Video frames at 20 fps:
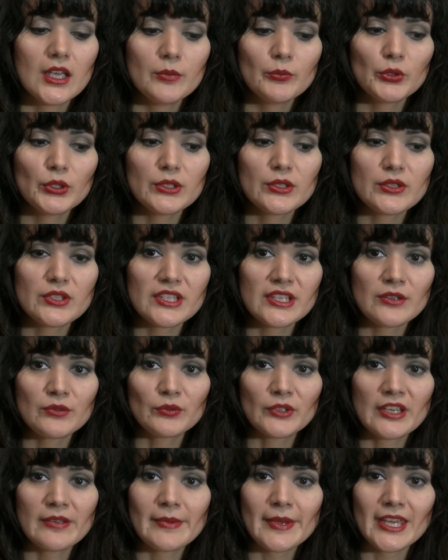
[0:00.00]

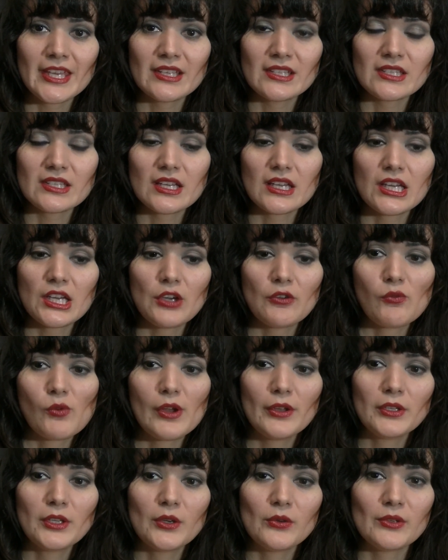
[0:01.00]
producing remakes of
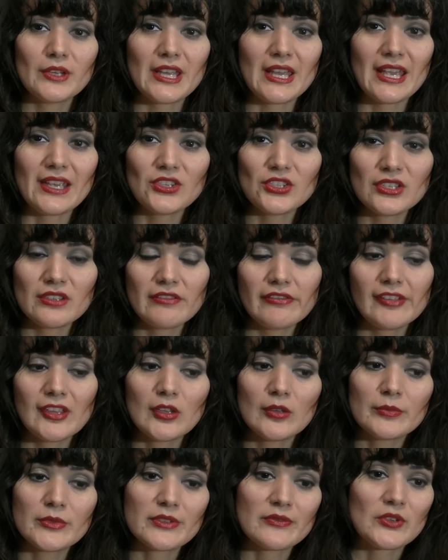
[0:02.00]
well-known Asian
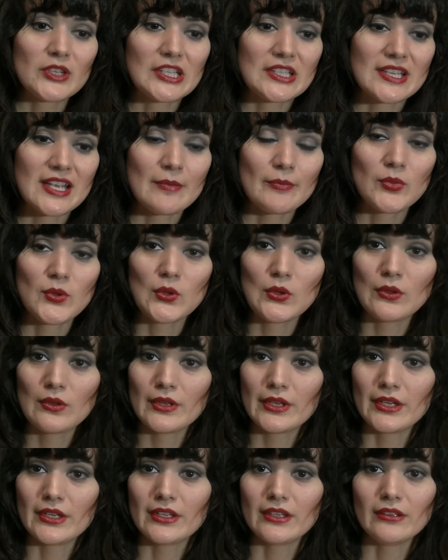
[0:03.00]
films, for
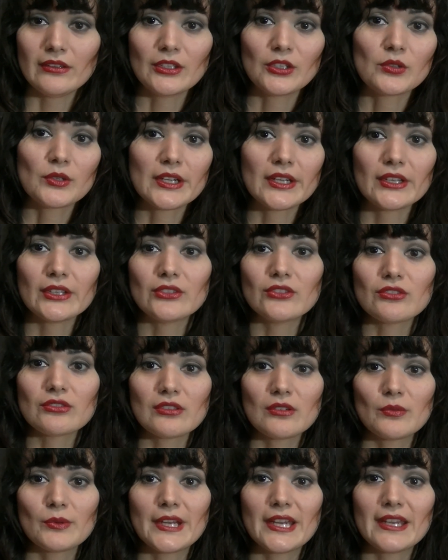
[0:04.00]
example, The
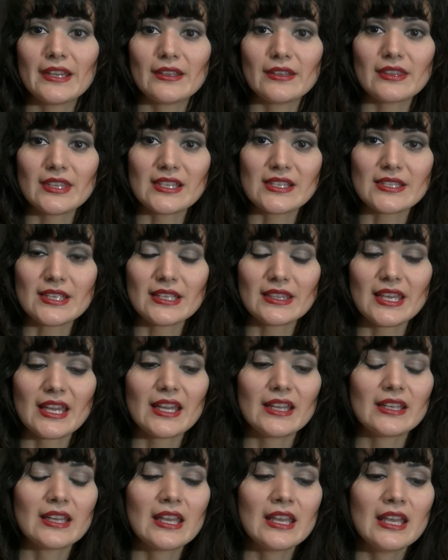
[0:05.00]
Grudge, The Ring, things like
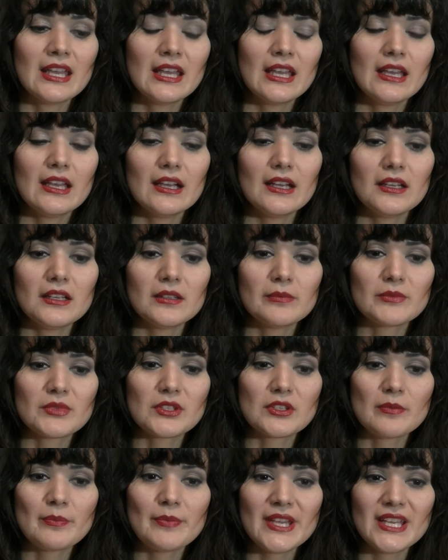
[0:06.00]
that.
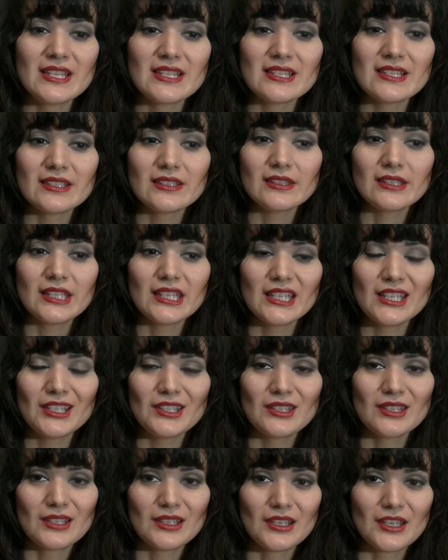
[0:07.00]
So
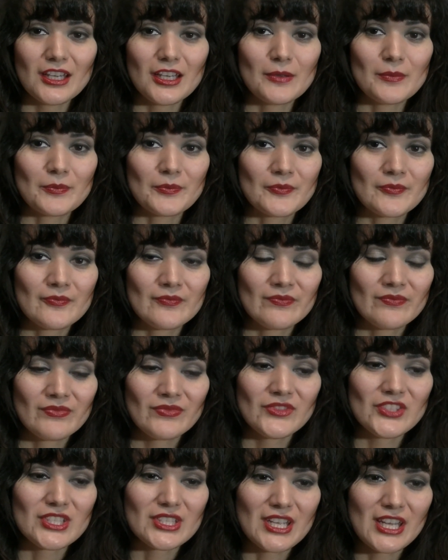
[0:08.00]
basically,
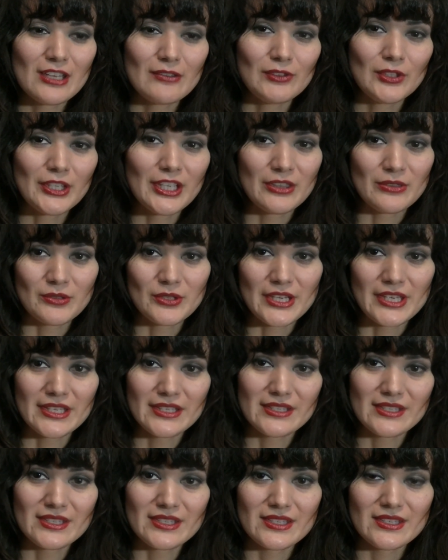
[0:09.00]
just kind of looking through
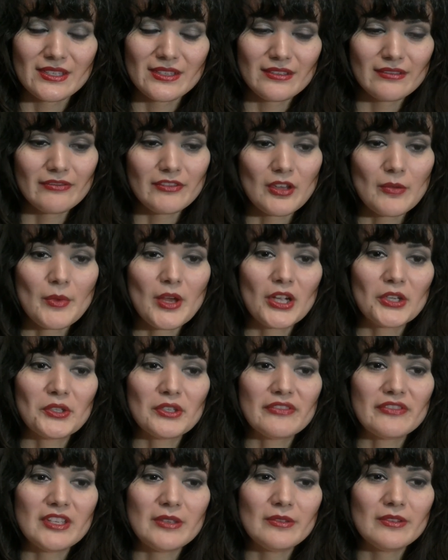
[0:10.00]
his
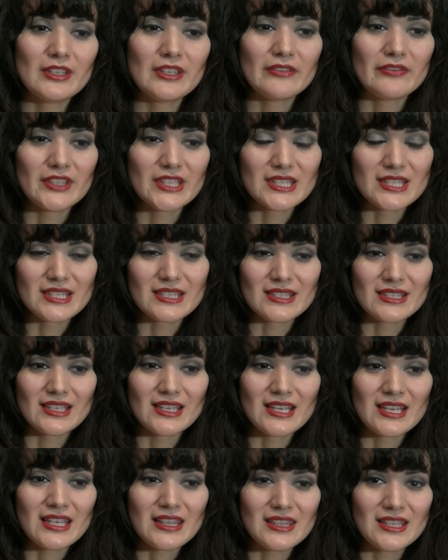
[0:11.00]
filmography, if it's
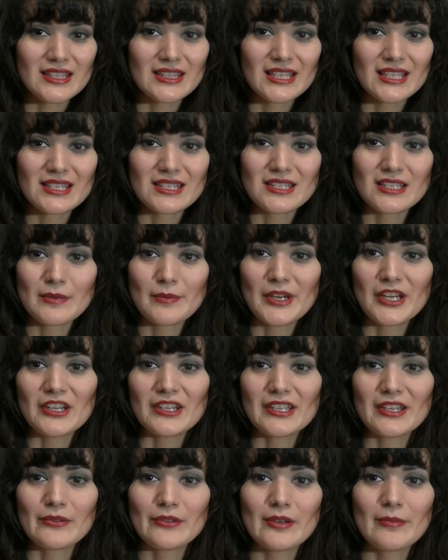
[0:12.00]
anything that's an
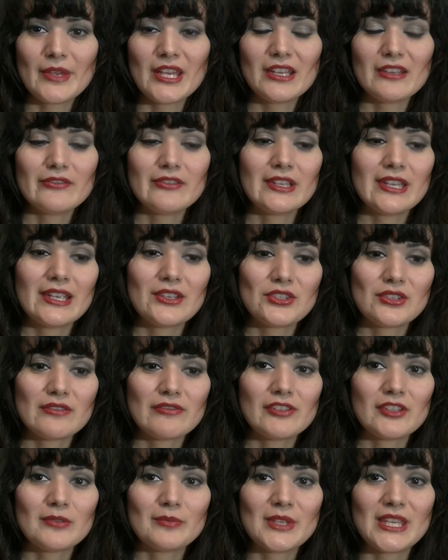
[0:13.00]
American remake of an Asian
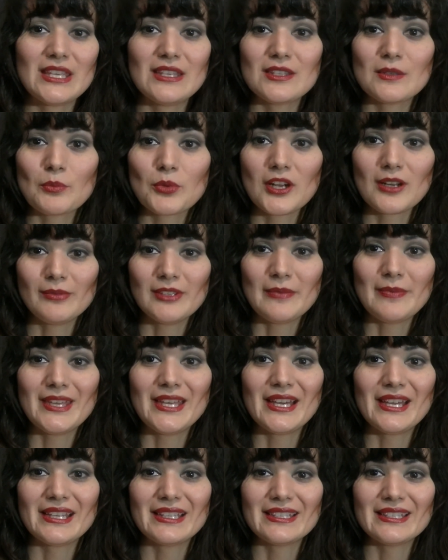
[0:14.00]
film, he's probably
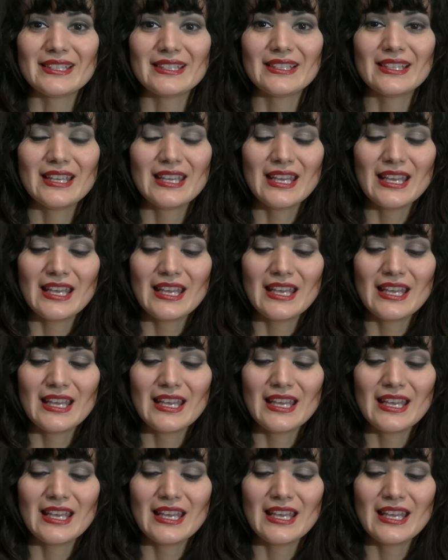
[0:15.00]
behind it.